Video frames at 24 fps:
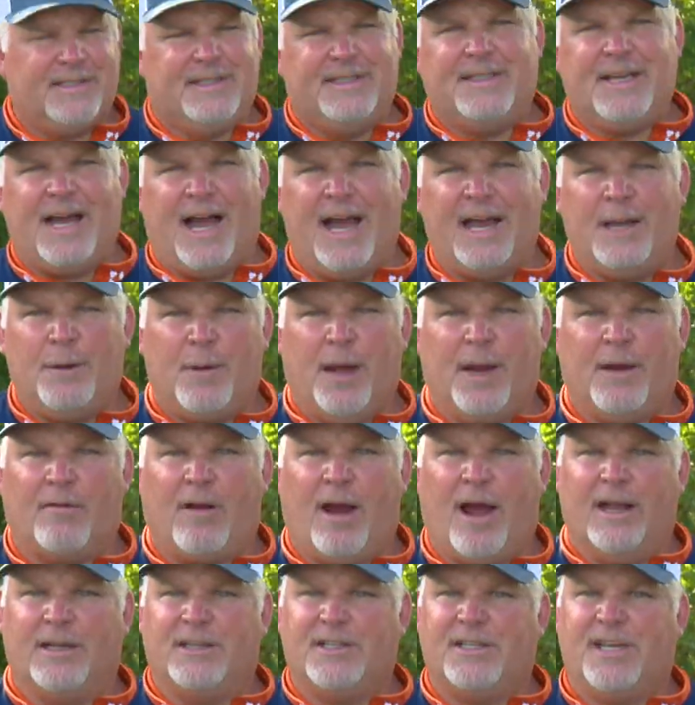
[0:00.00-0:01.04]
Dynamite
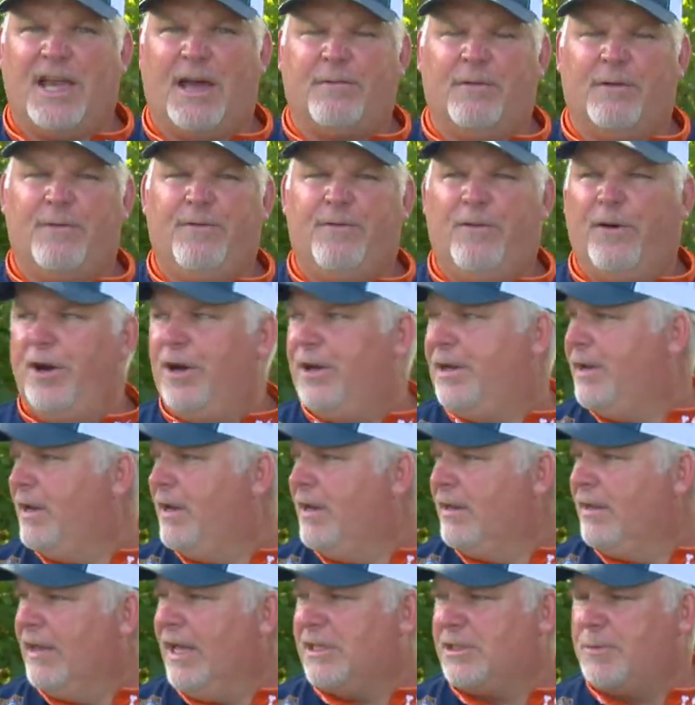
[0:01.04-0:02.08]
rod, 7 foot,
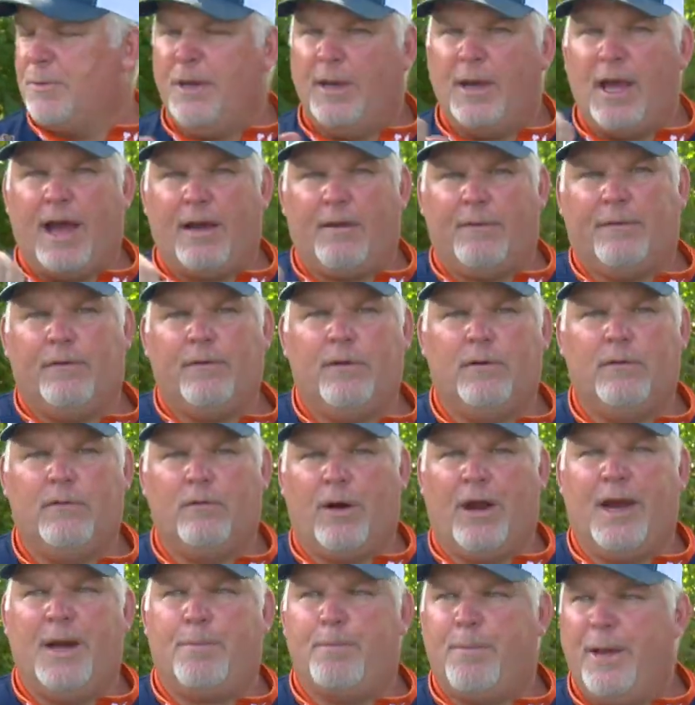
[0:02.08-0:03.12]
lets me have
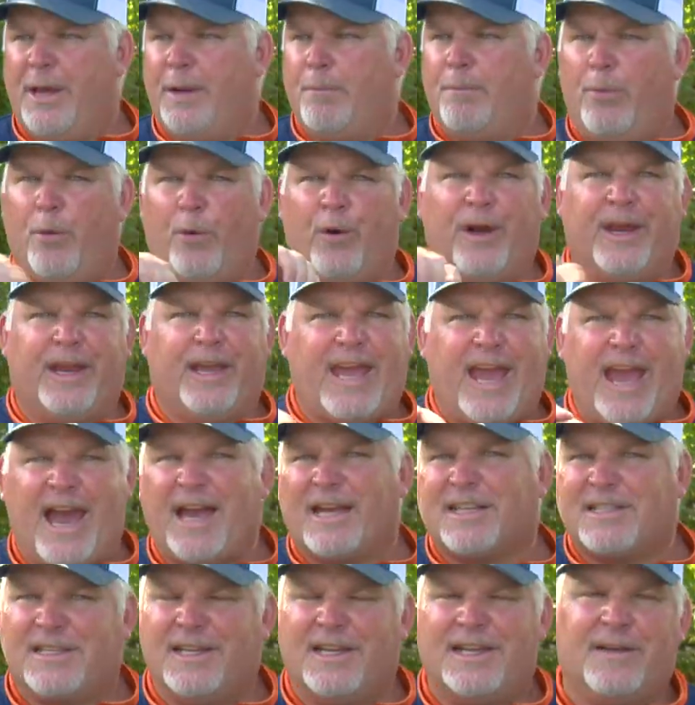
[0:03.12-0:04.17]
great pinpoint
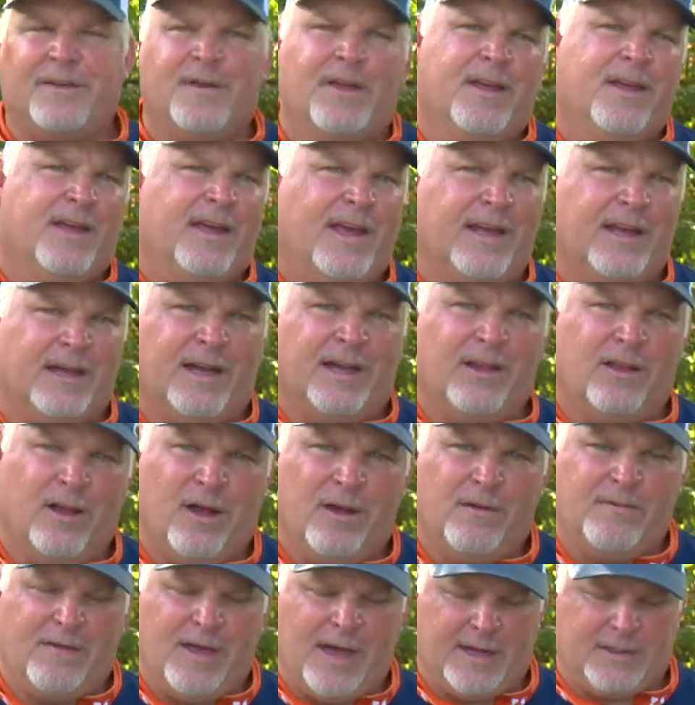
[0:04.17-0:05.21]
casting, and I
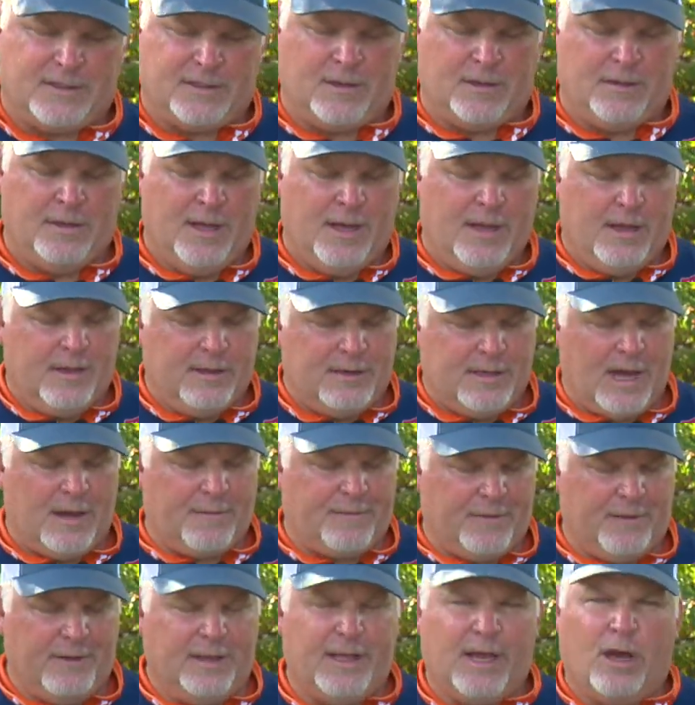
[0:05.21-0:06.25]
love that. So
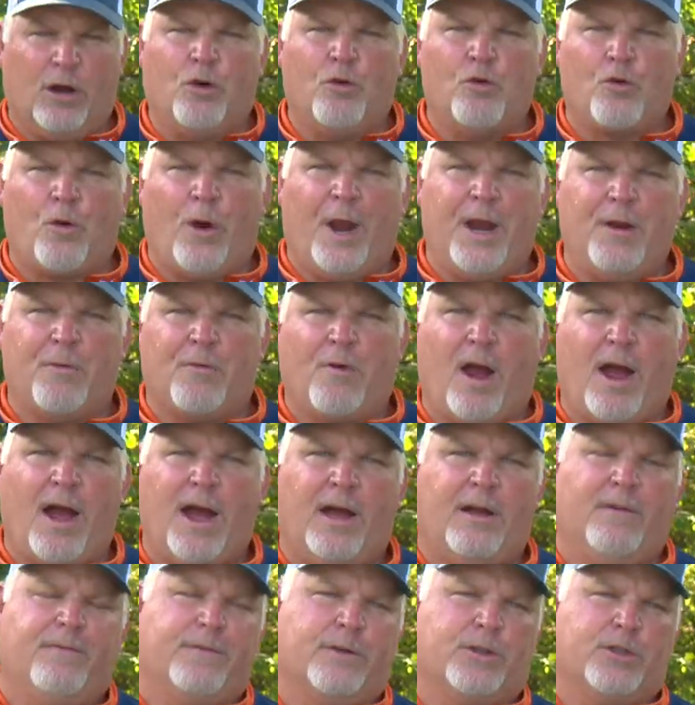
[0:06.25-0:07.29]
definitely a great
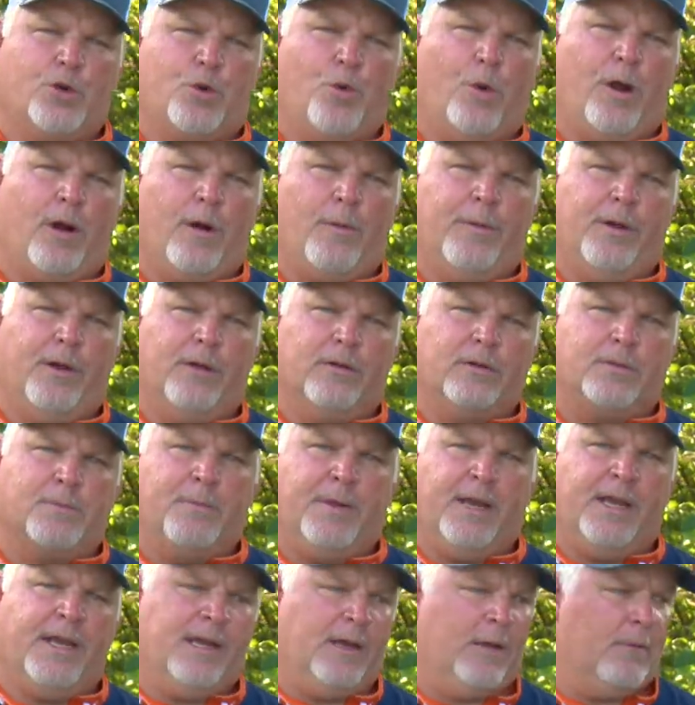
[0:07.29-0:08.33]
rod for square bills,
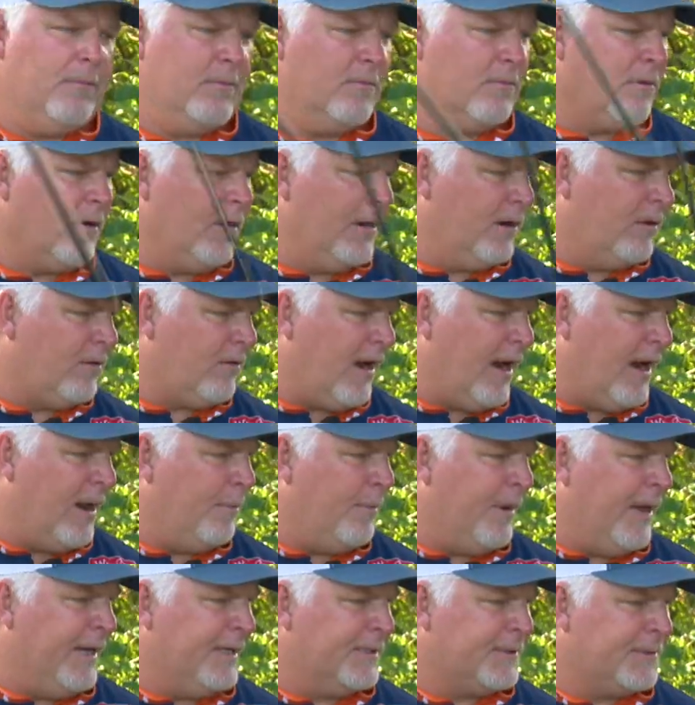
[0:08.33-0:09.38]
medium running
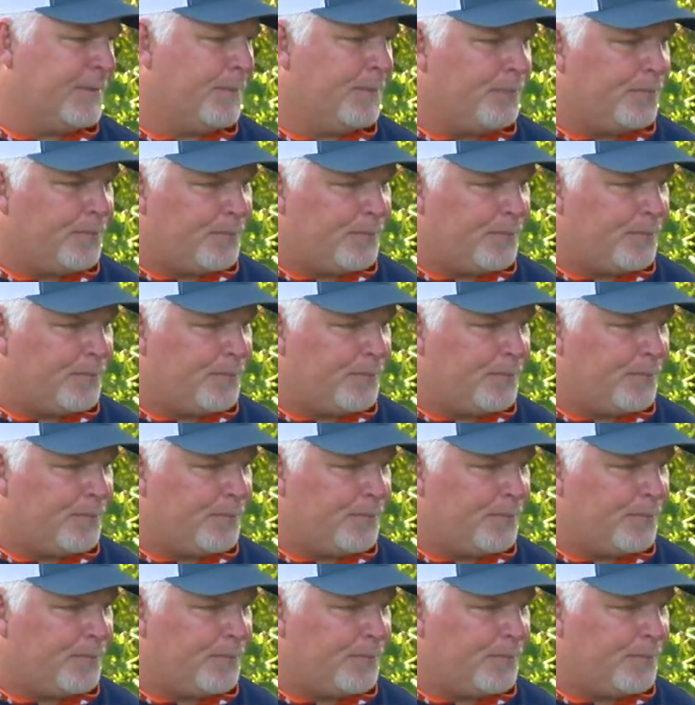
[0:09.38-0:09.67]
crankbaits.